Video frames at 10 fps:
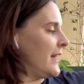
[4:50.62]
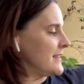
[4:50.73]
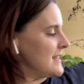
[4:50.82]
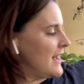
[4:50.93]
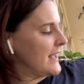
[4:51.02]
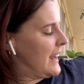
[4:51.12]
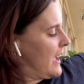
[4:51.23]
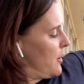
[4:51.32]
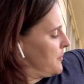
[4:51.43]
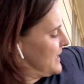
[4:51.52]
It's not going to
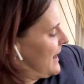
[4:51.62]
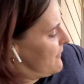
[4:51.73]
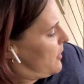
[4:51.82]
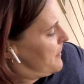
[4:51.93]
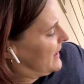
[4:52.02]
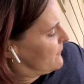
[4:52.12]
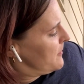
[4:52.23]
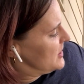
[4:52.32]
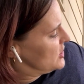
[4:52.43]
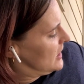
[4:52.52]
help to have all my
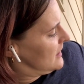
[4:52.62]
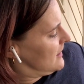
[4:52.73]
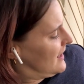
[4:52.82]
information